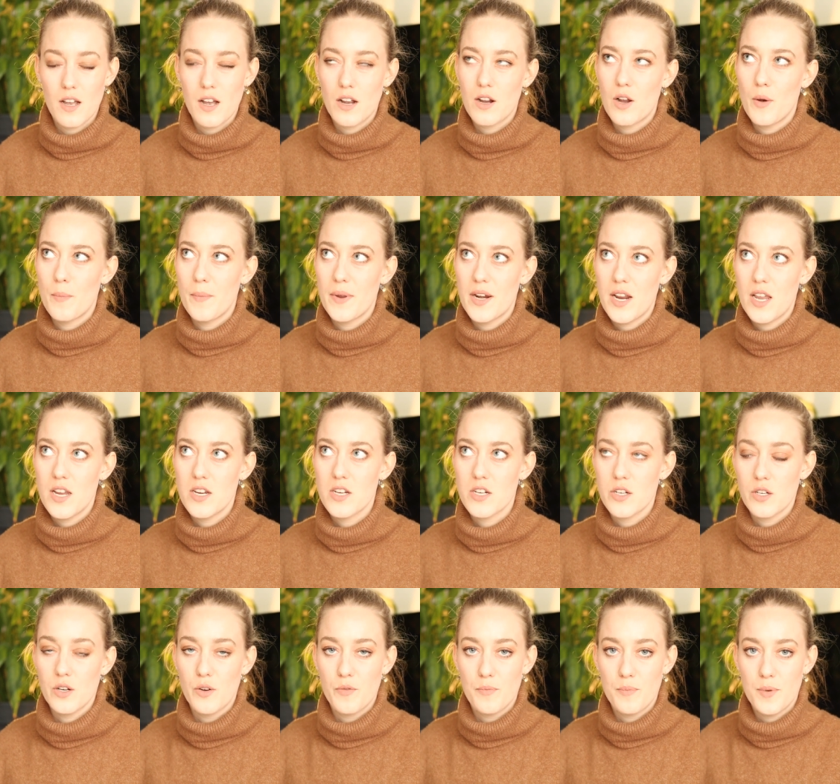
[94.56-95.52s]
a
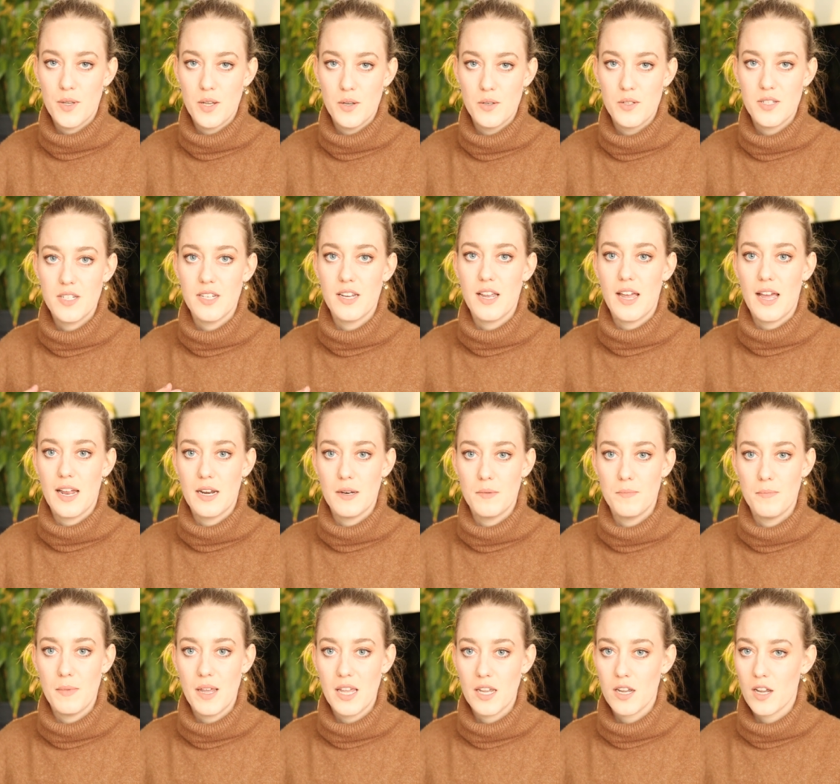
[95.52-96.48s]
combination of beauty
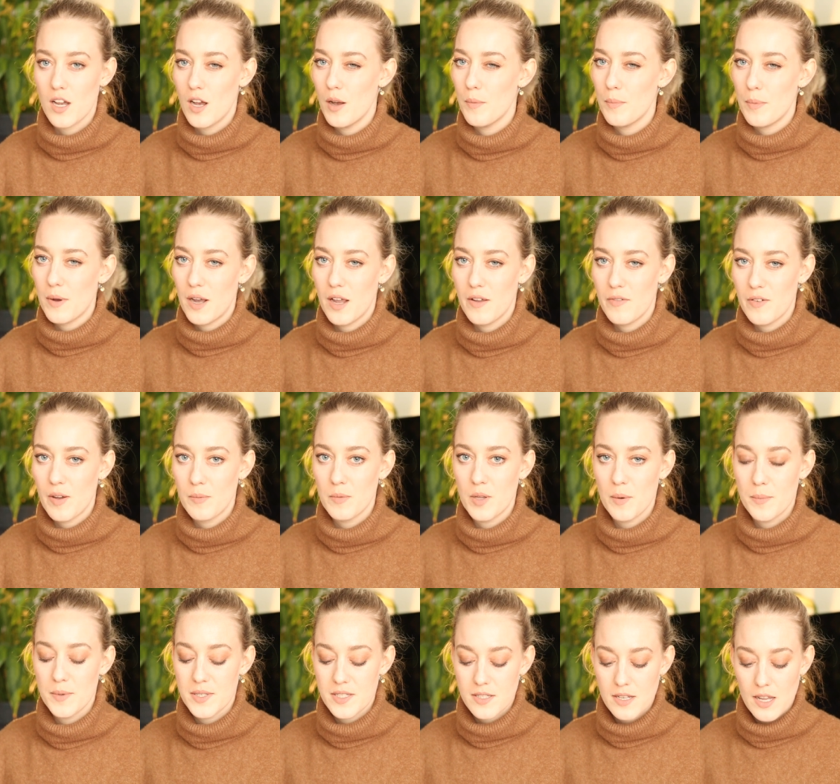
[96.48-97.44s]
and makeup, if I'm
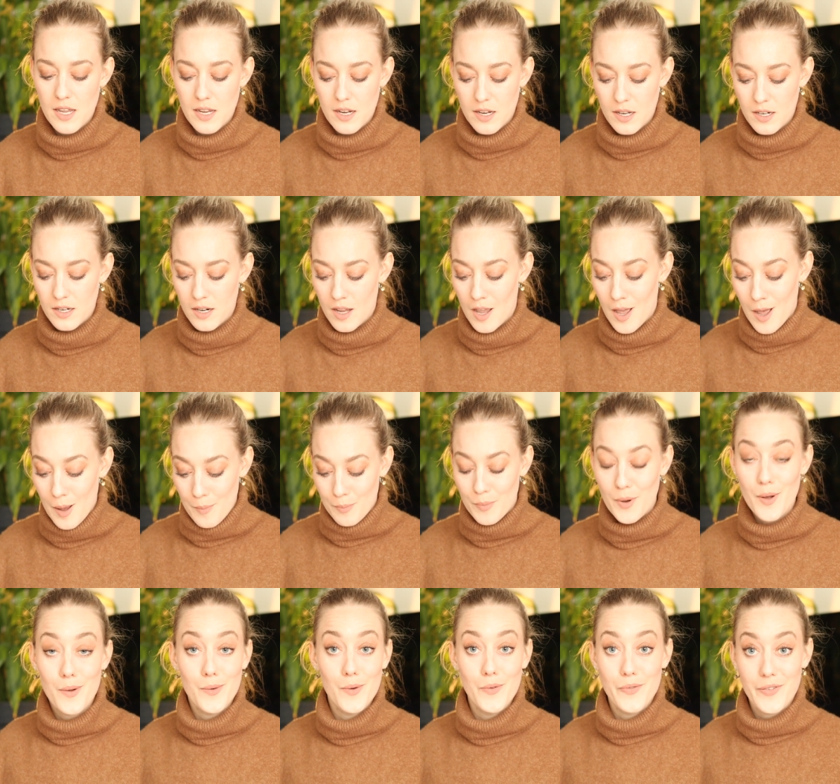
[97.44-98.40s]
not mistaken,
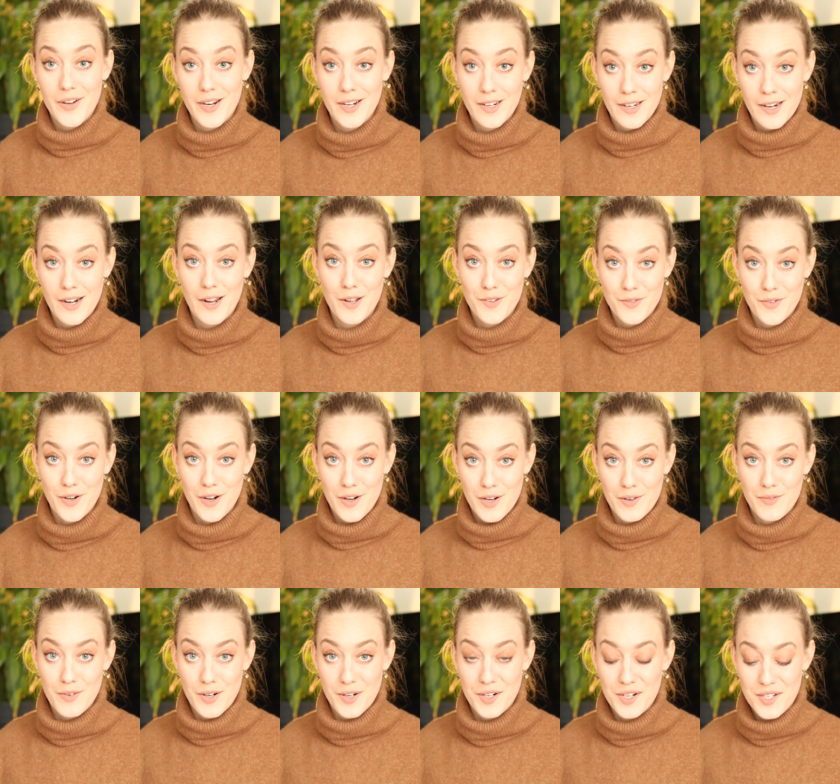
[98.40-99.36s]
but we'll find that out
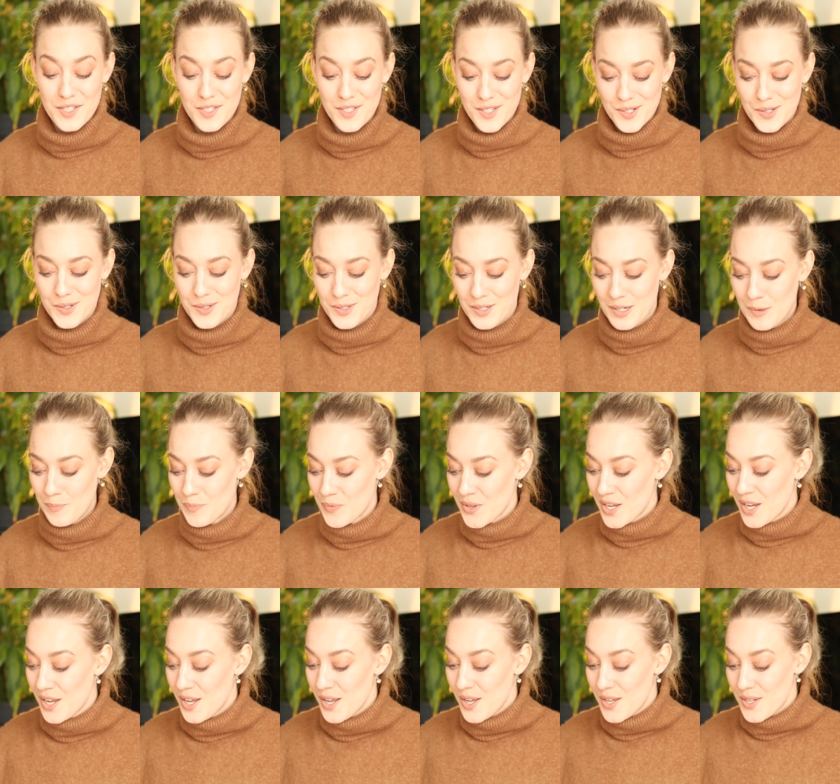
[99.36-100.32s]
very, very soon.
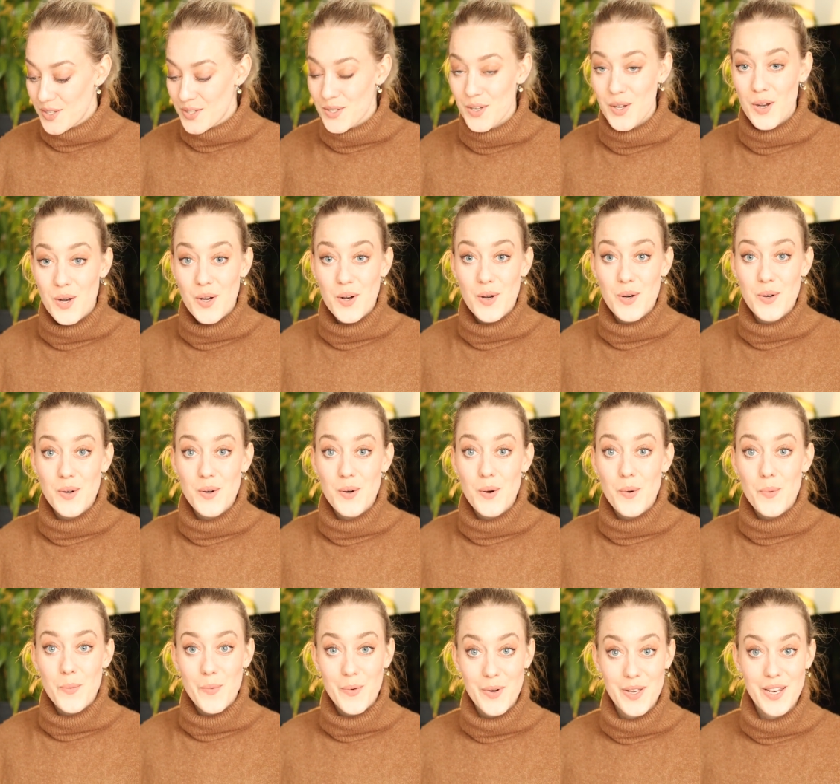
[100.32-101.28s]

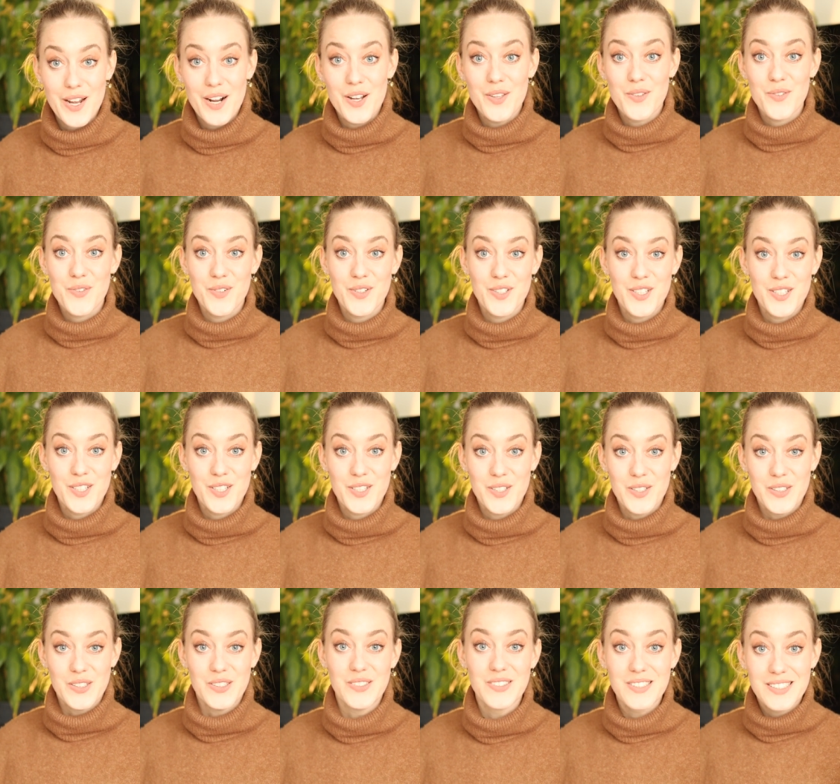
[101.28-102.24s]
So without further
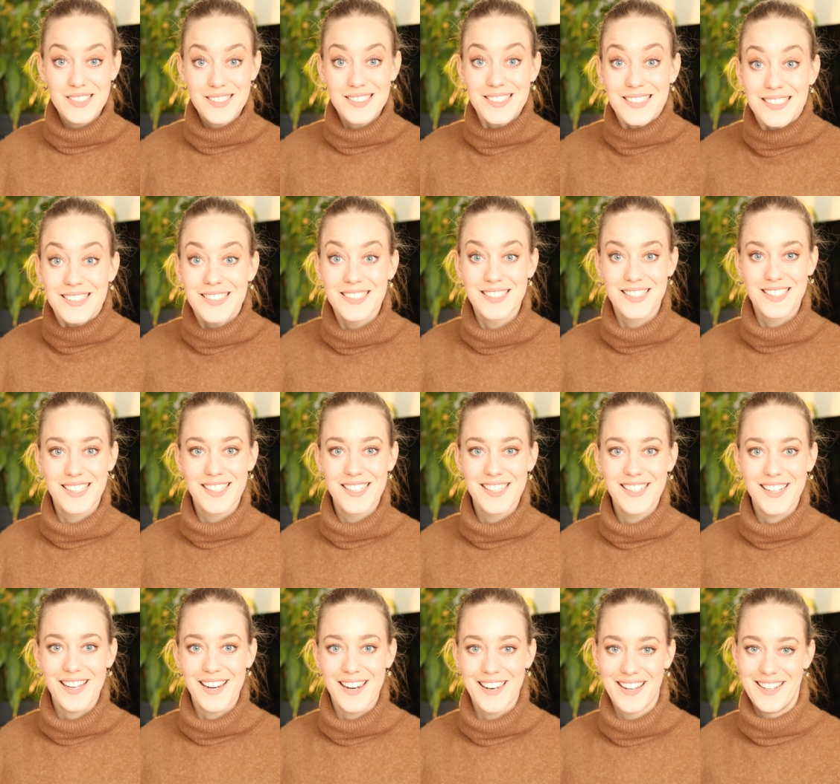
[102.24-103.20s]
ado,
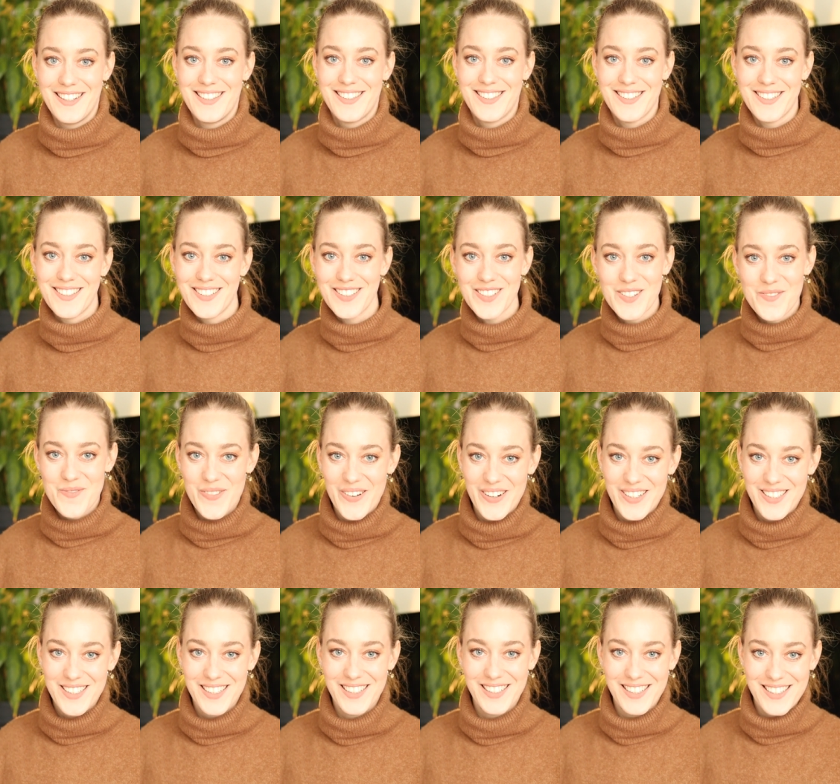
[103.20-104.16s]
let's start
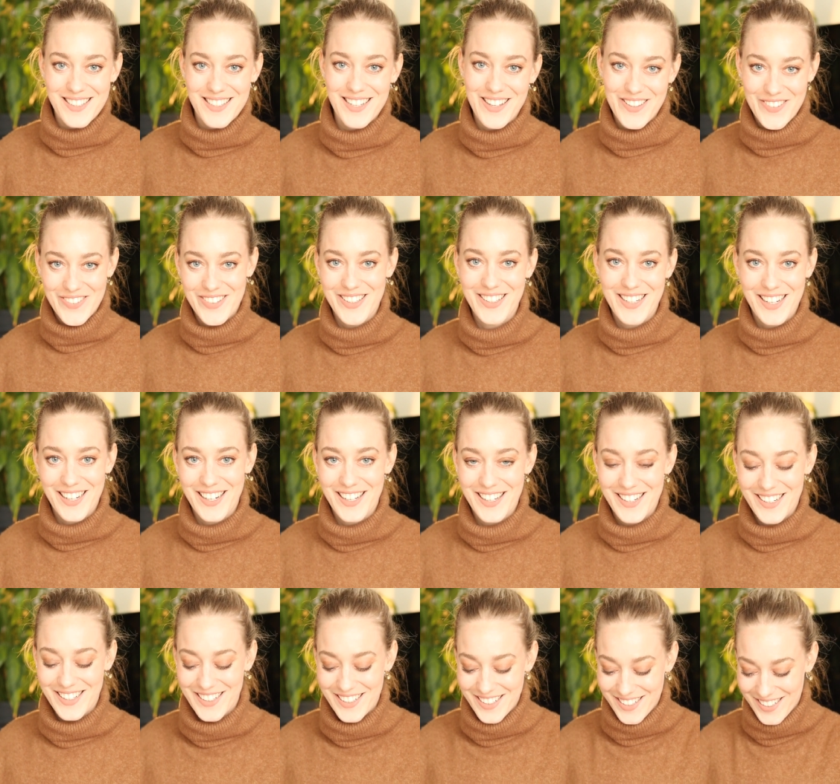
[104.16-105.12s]
unboxing this advent
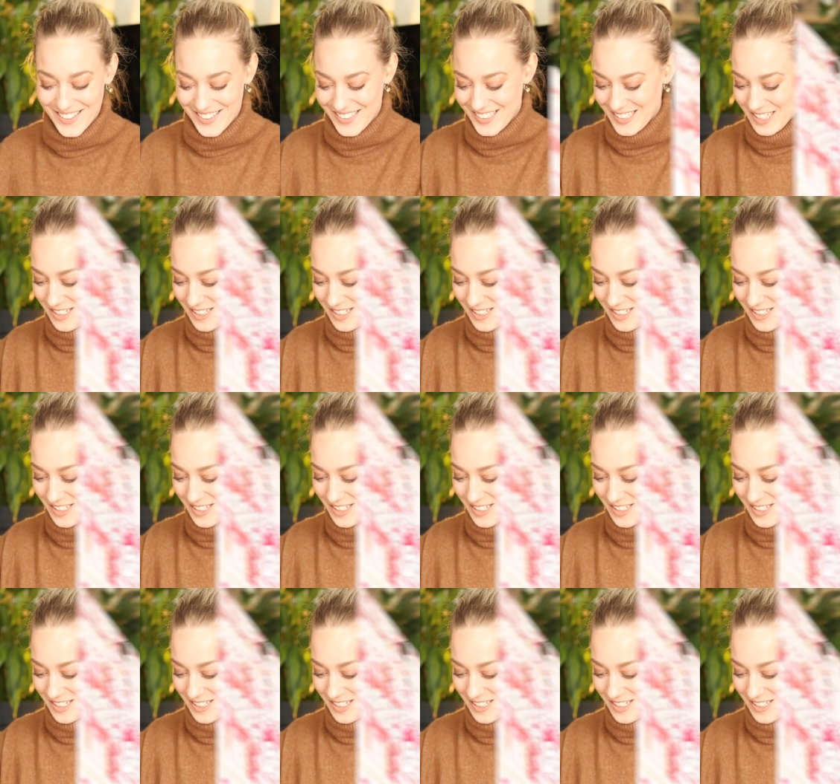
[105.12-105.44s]
calendar.